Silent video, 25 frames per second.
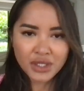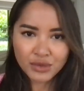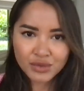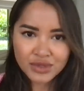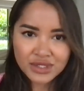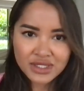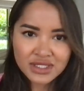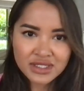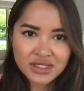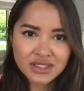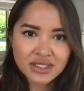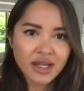
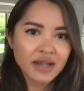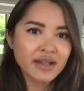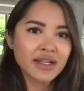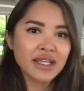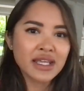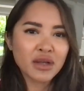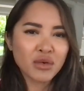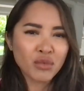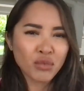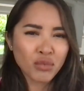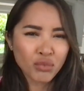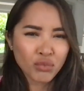
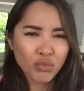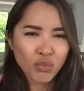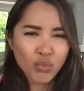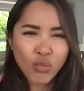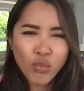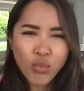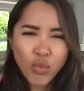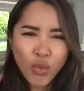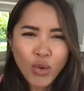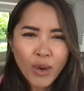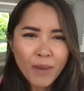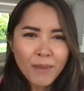stunning,
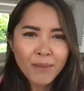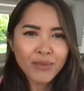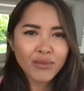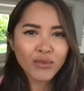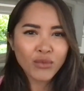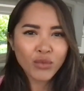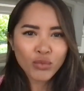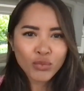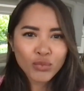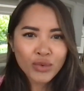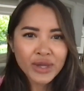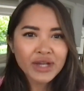
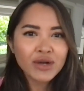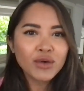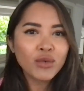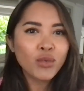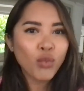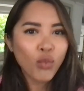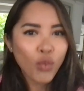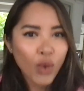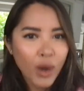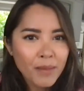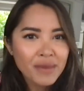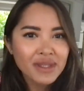real
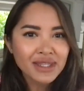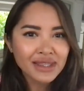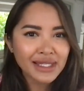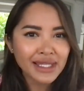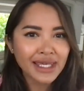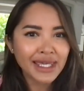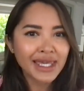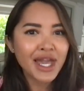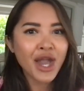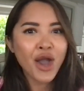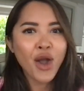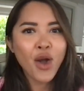
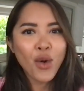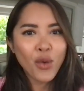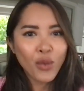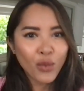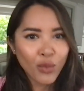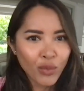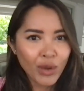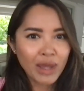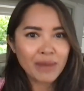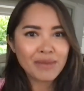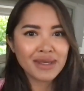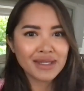womanly
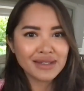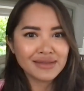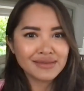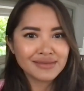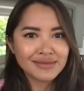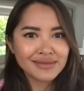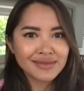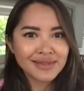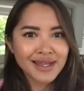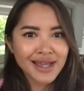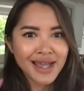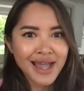women.
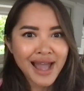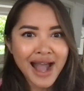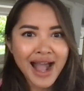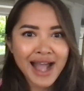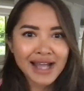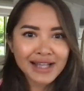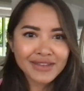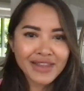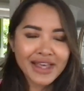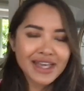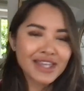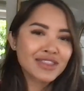
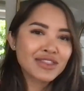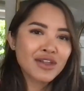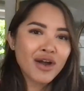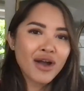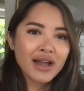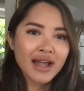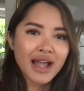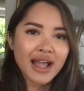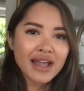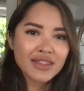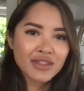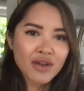I
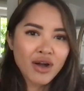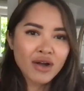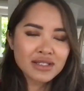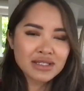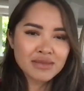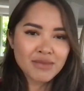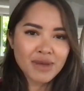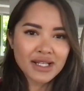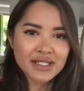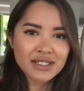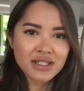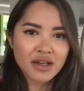thought
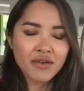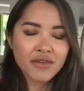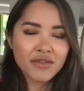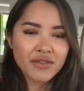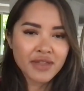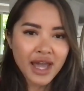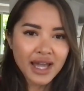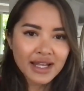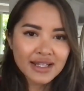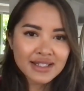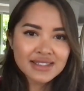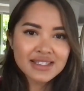to myself,
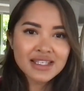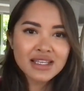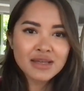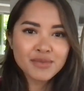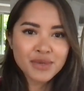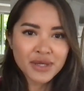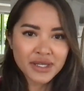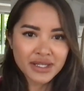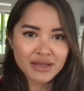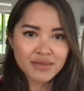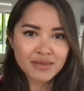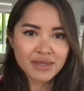that is the
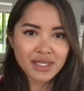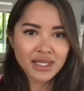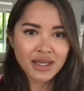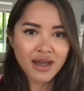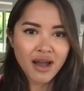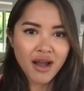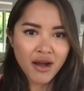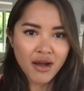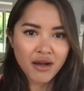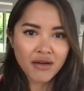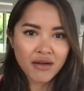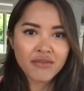
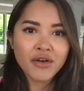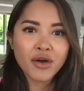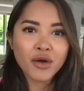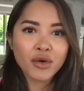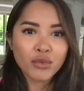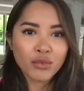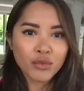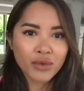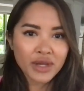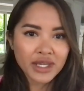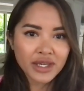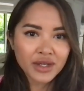epitome of a
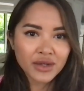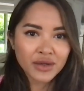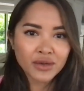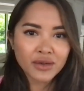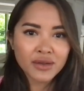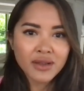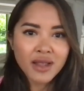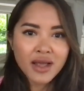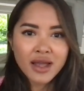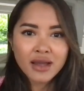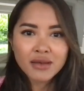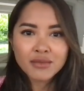
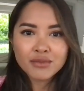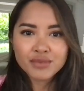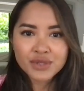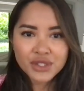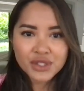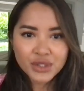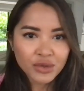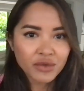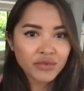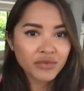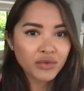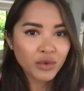real
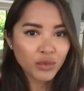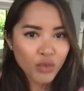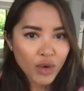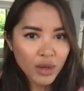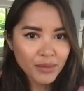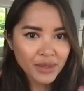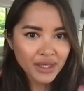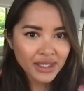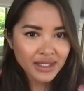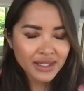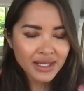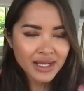beautiful
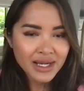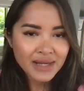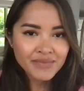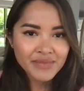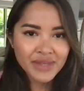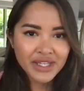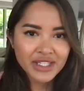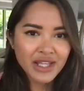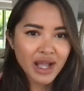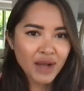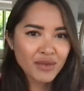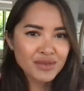woman.
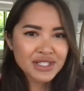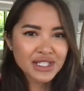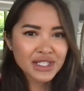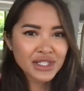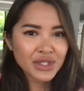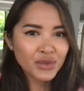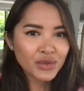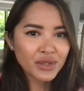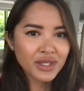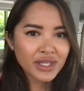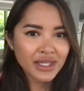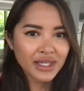And I was a
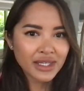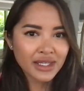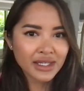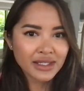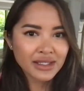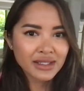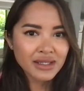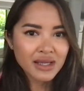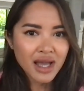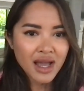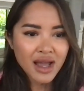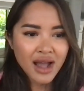little
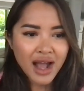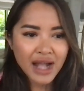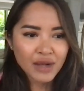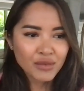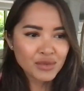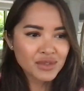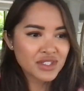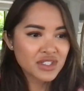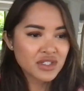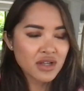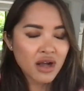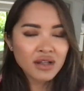kid. I
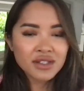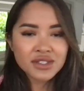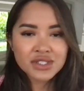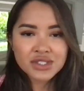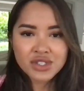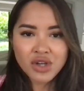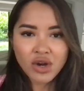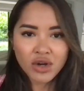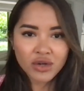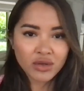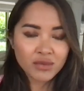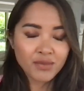was not
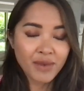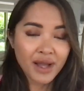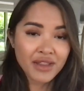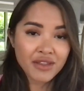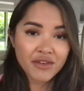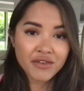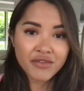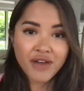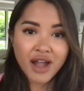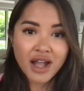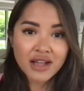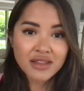startled by
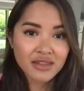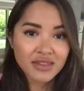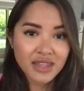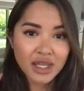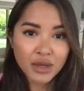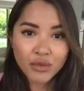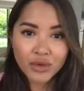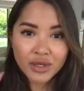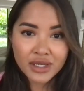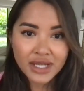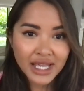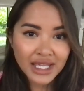the fact that
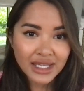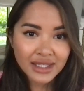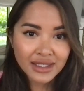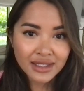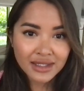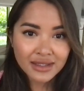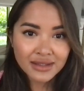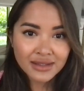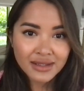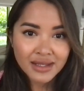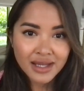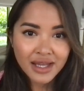they were
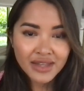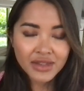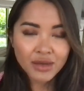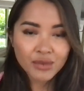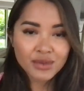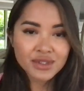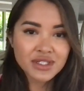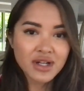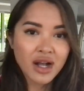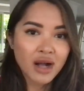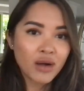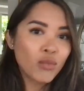naked. There
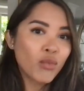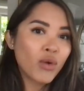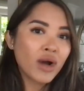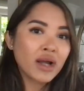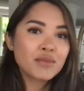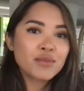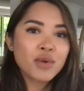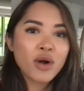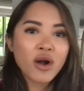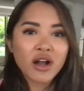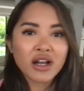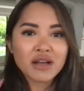was not
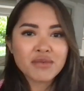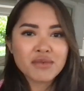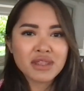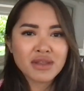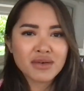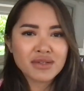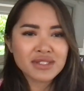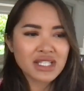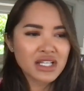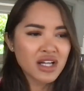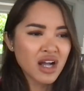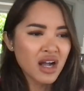one part of me
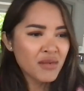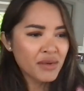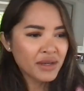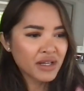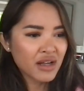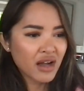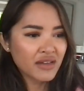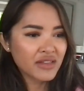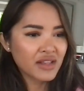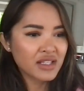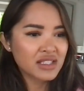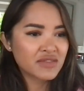that was like, oh my
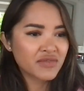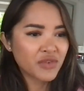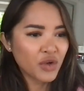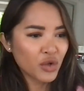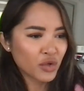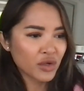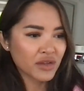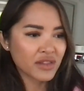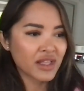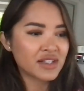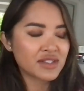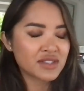God, that's
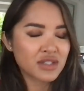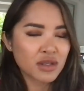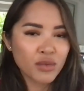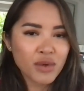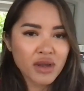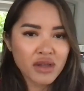vulgar. That's so